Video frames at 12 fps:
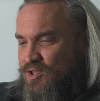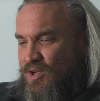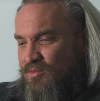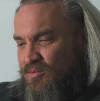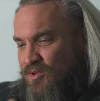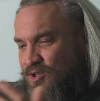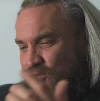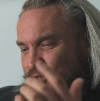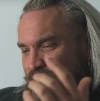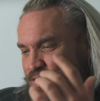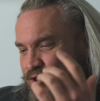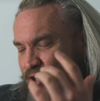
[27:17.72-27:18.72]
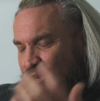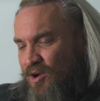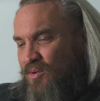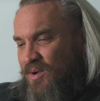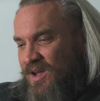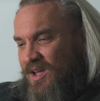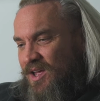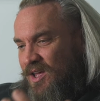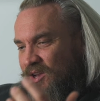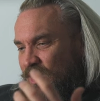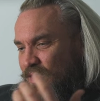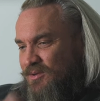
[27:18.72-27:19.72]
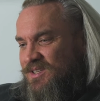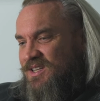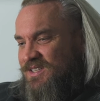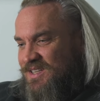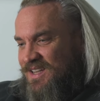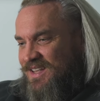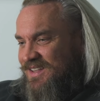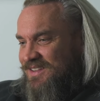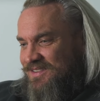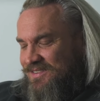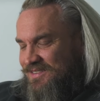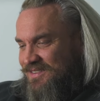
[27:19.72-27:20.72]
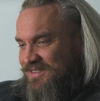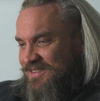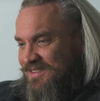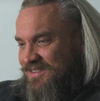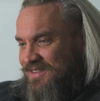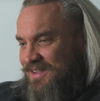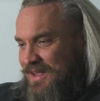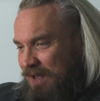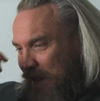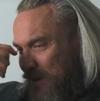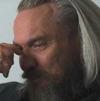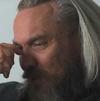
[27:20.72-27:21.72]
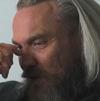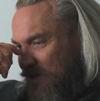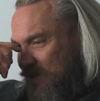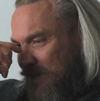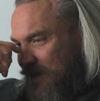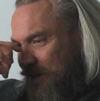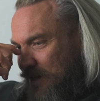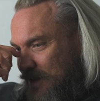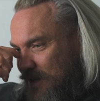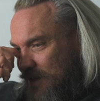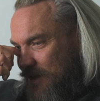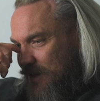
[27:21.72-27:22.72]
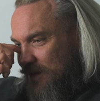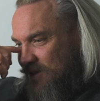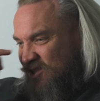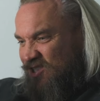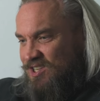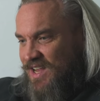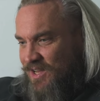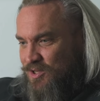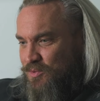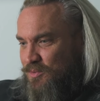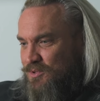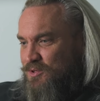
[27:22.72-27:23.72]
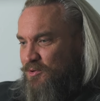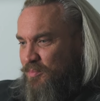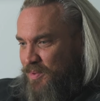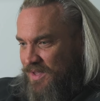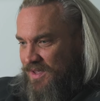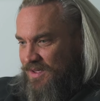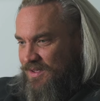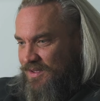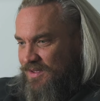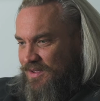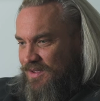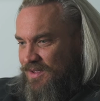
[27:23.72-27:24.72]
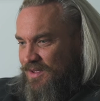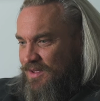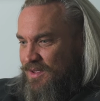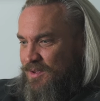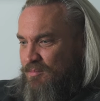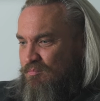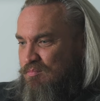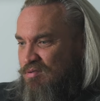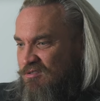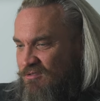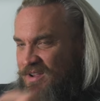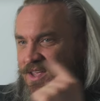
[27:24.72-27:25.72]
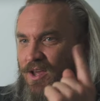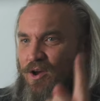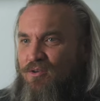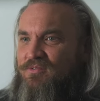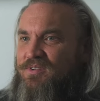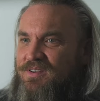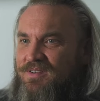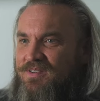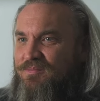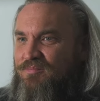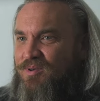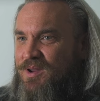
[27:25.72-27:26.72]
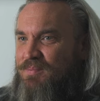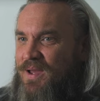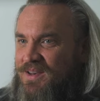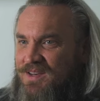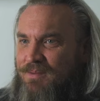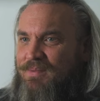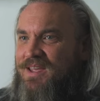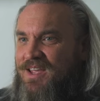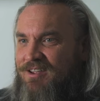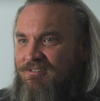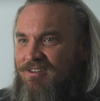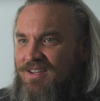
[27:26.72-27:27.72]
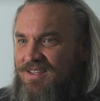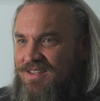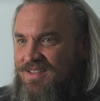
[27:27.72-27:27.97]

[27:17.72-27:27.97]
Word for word: So Joe and OTT had Moxley scheduled to appear pre COVID, pre pandemic era.